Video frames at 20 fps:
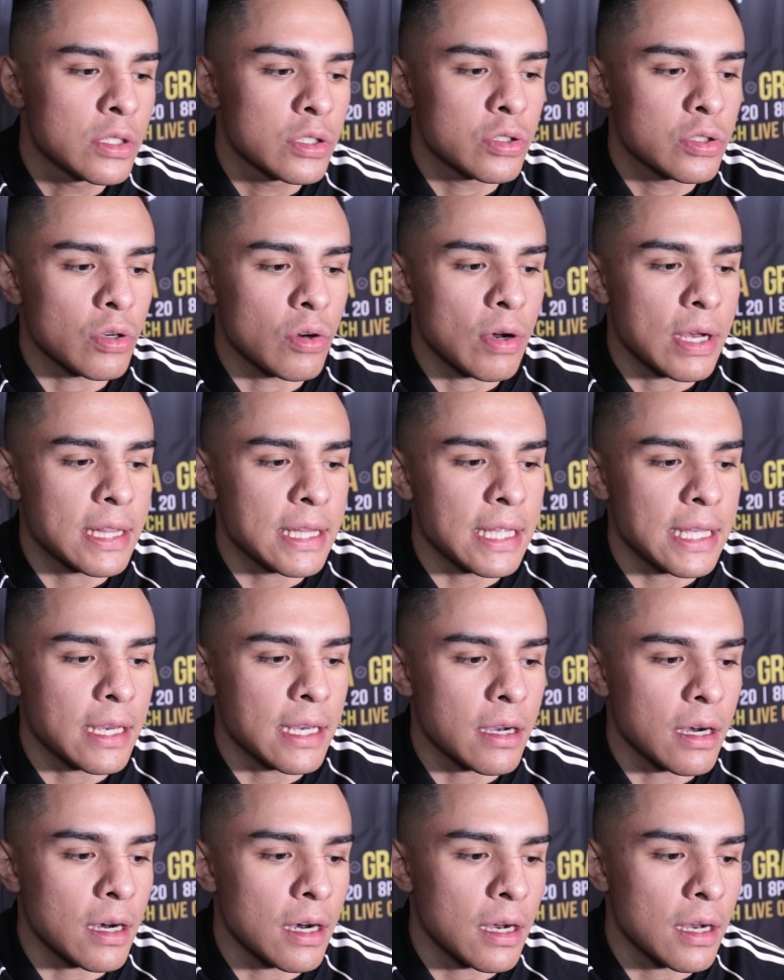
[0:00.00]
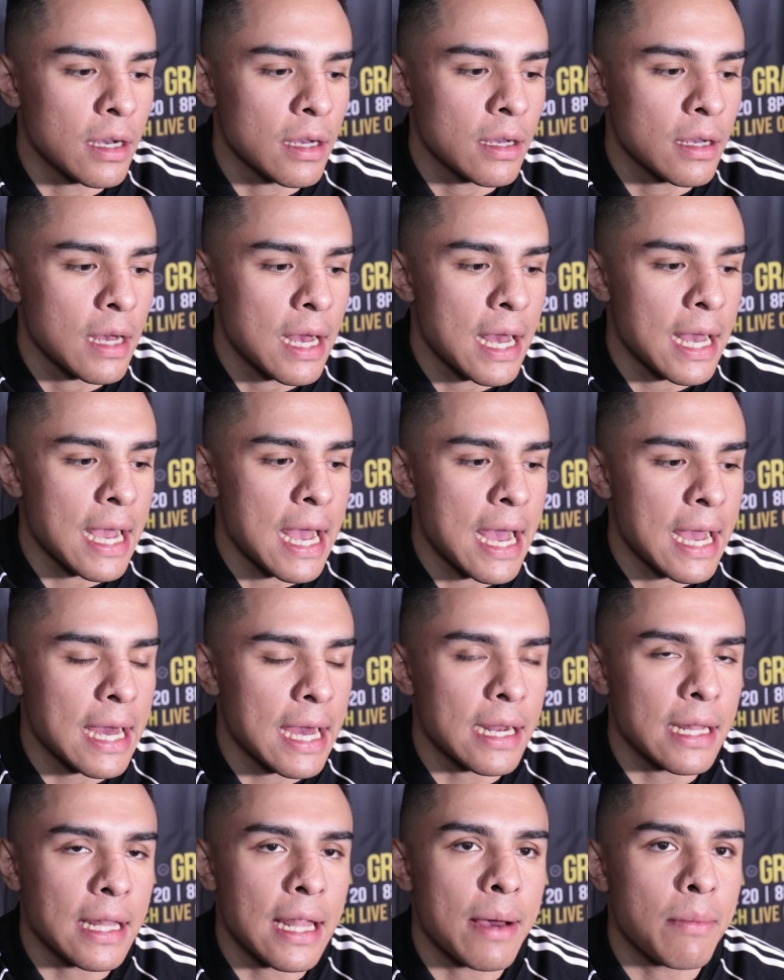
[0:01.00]
So I think uh, I, I,
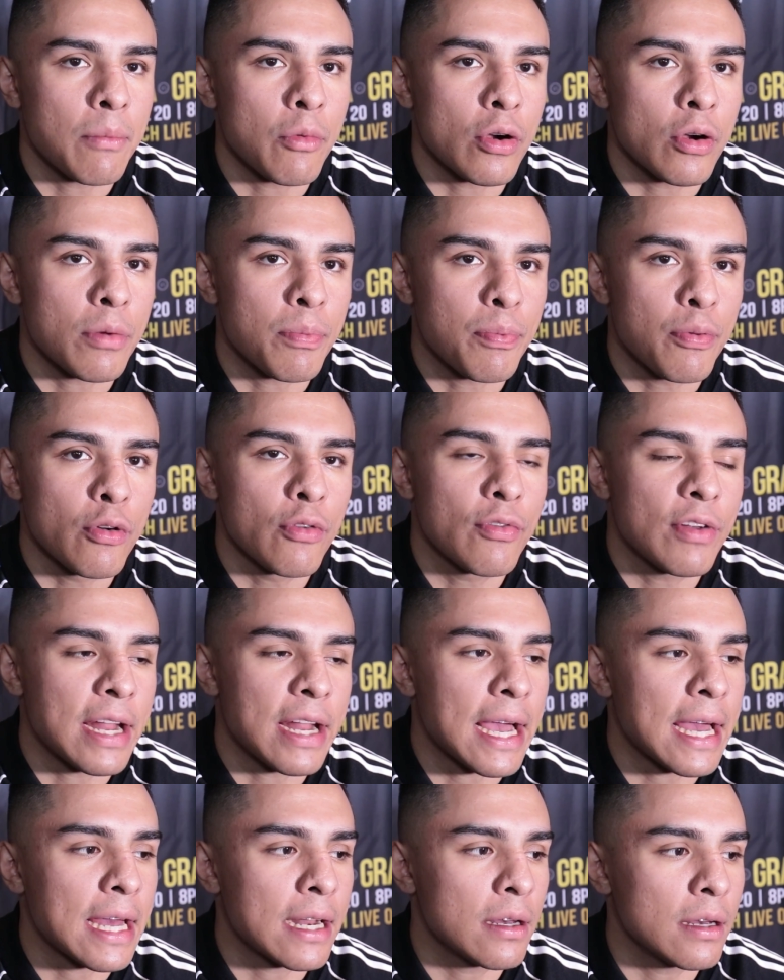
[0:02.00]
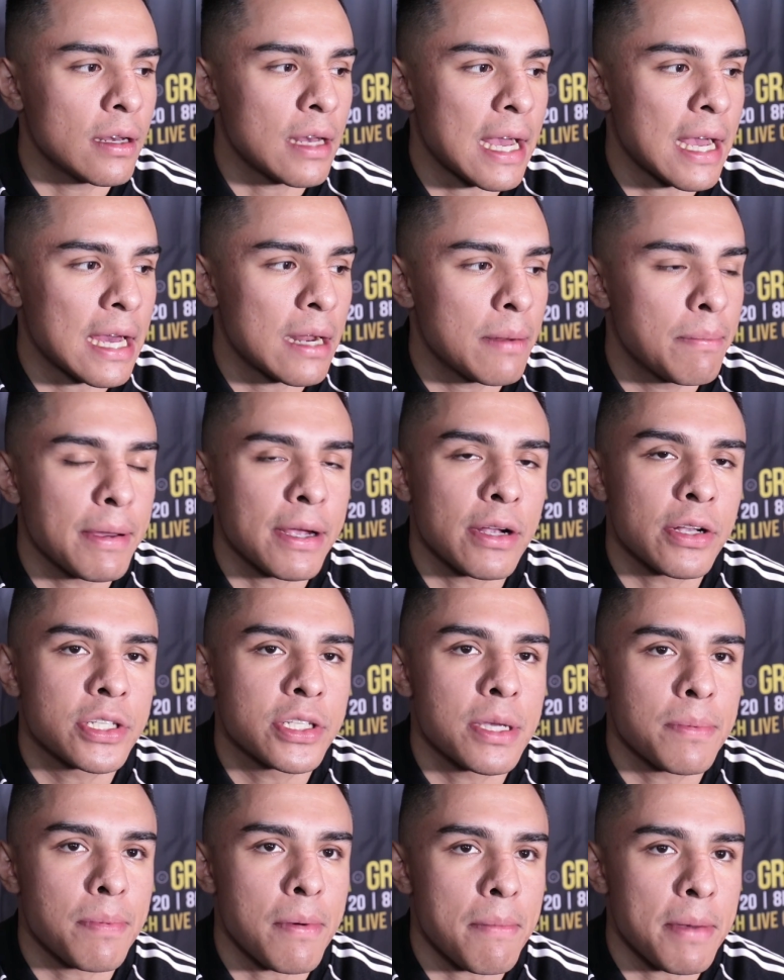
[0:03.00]
got a lot more to prove, and I got a I got a bigger
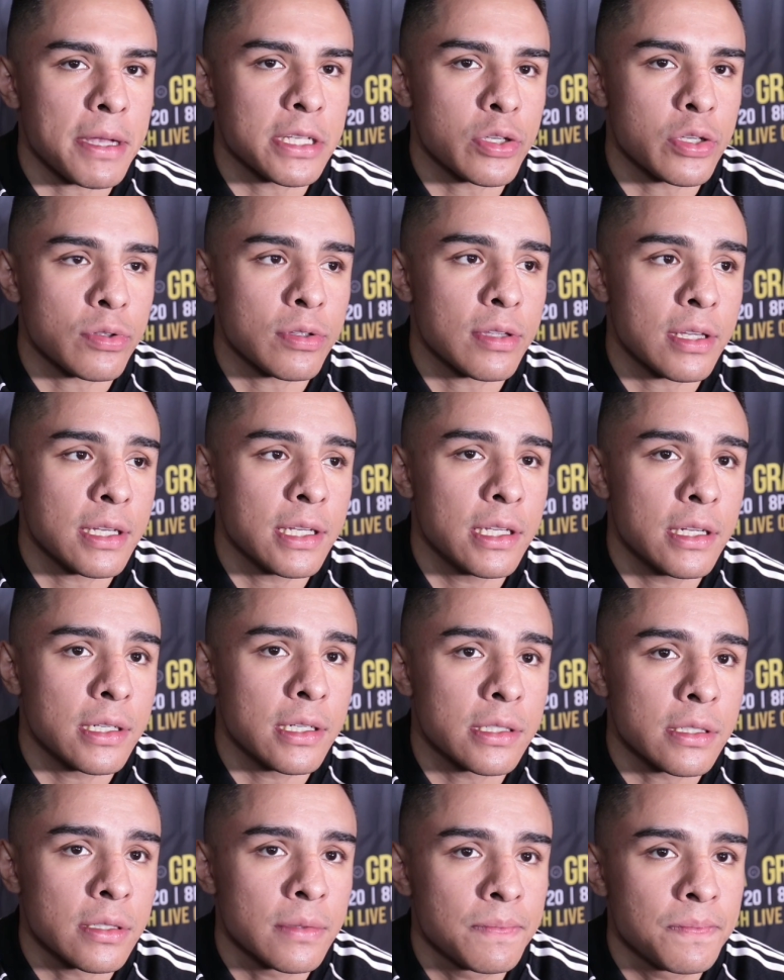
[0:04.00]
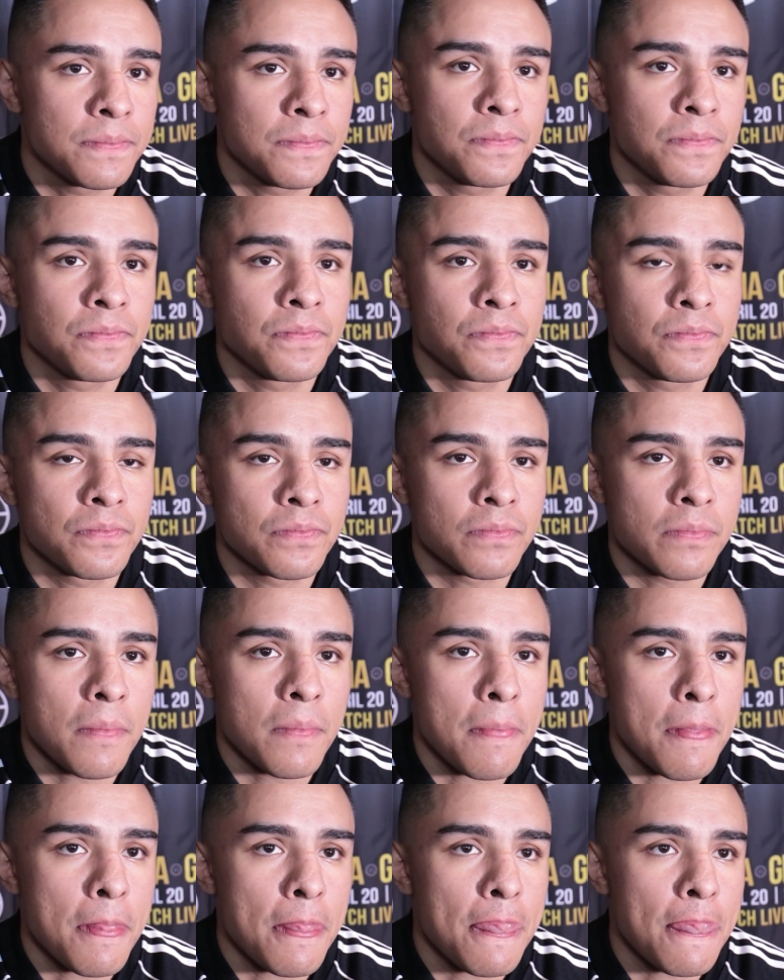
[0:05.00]
chip on my shoulder than he does. If he
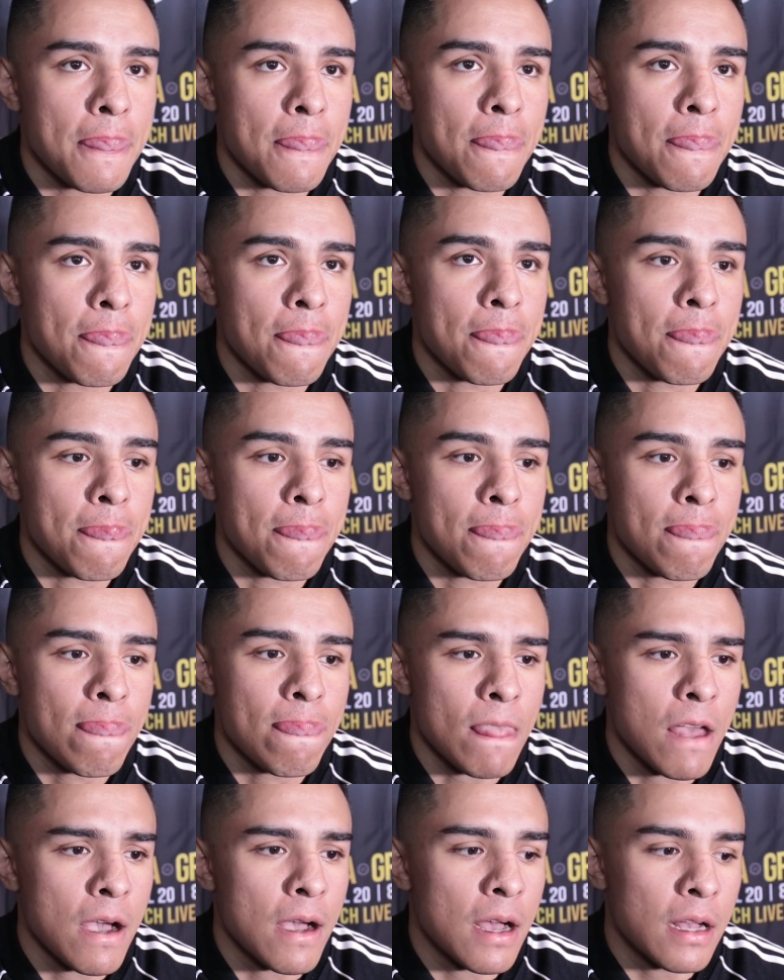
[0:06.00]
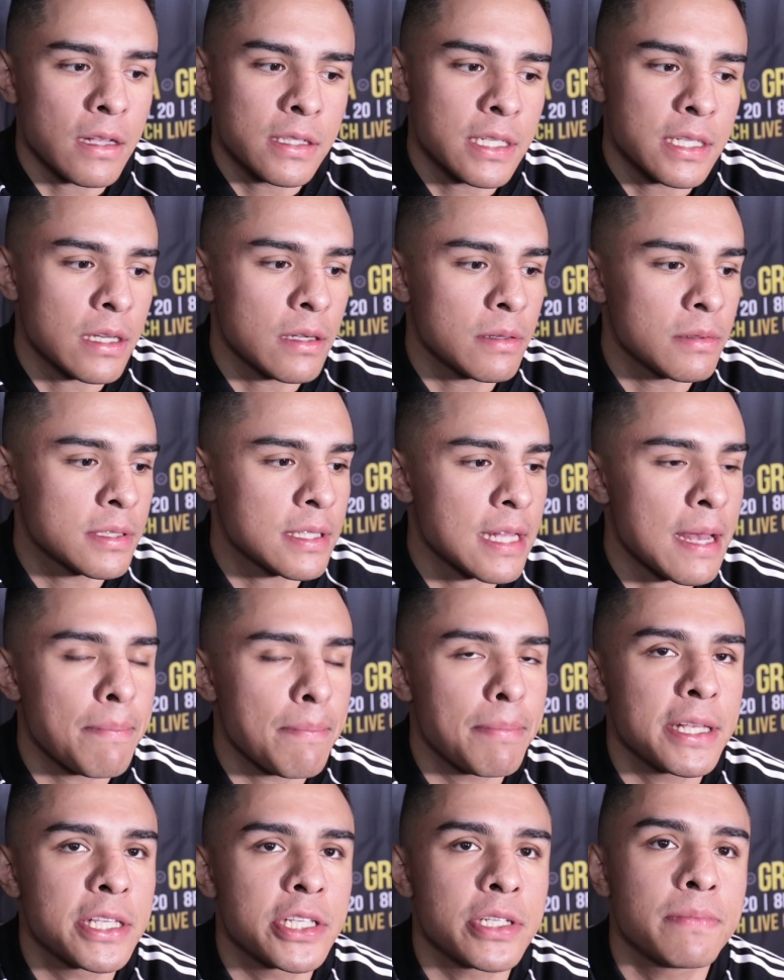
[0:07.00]
complains, what are you gonna do in the fight? Uh, I'll tell him to
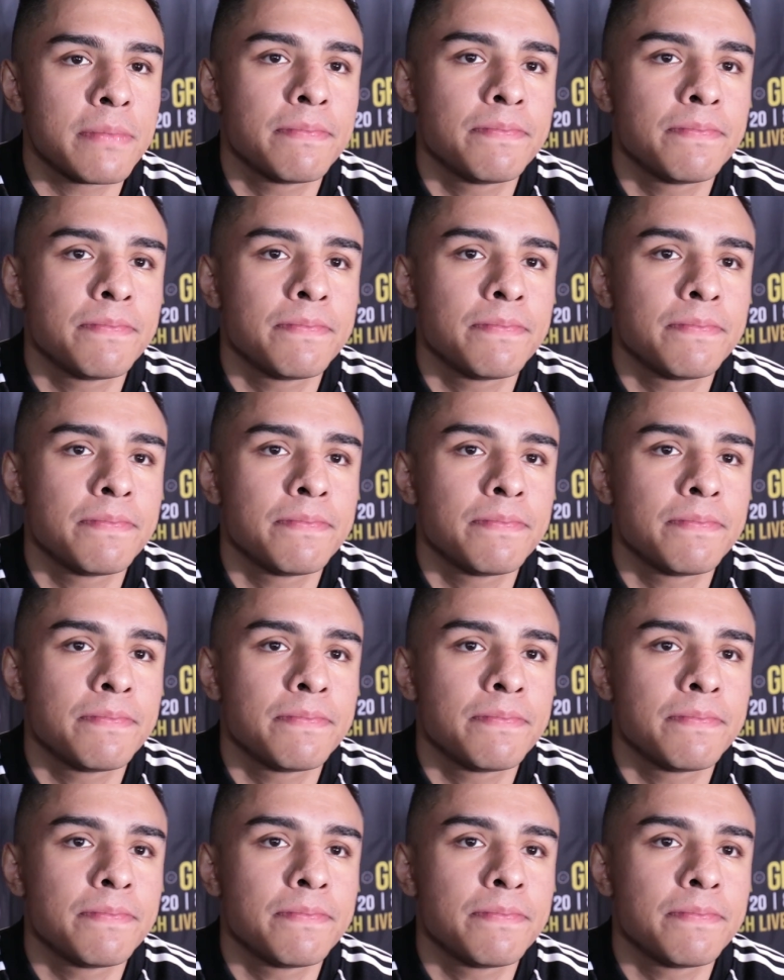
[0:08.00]
stop bitching.